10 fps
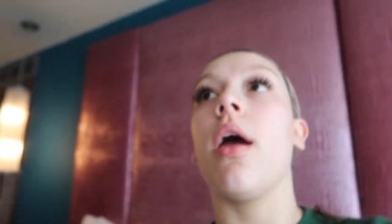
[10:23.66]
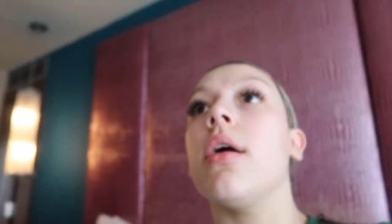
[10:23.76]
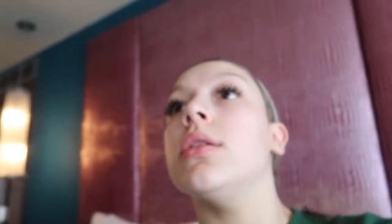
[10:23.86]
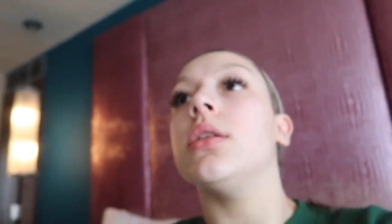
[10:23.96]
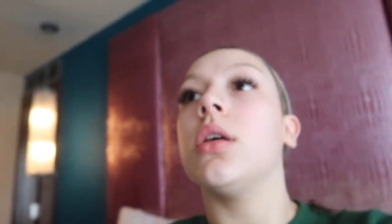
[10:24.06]

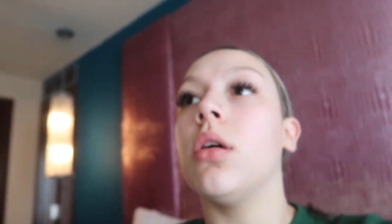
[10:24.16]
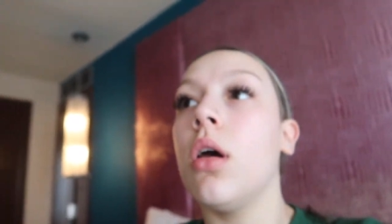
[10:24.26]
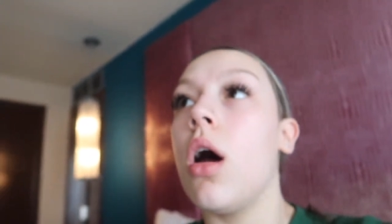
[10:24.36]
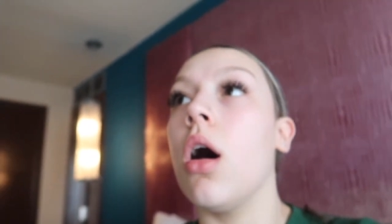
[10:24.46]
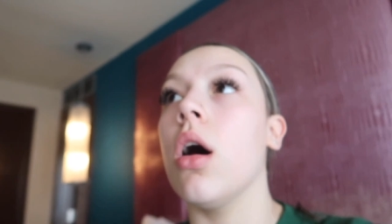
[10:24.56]
and
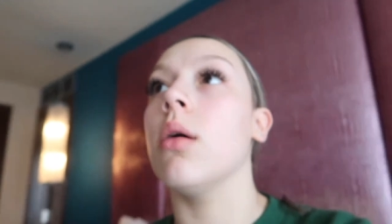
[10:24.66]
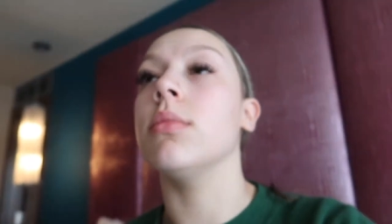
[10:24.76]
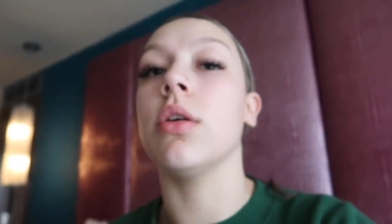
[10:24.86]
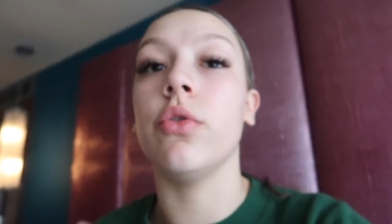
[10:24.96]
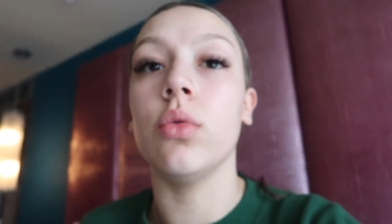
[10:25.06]

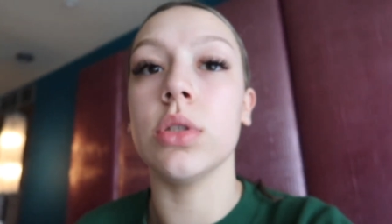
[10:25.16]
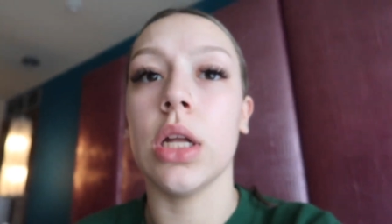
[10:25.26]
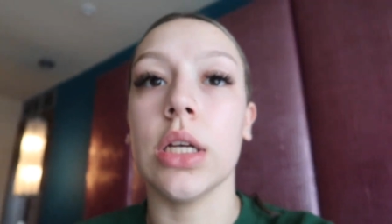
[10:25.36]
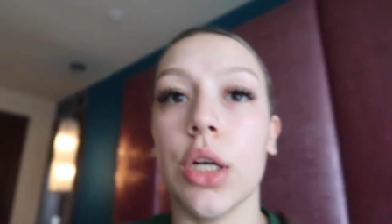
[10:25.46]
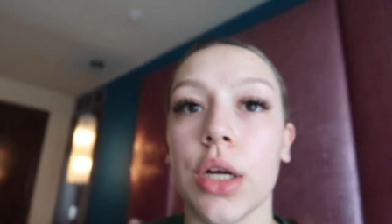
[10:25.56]
um the food was not that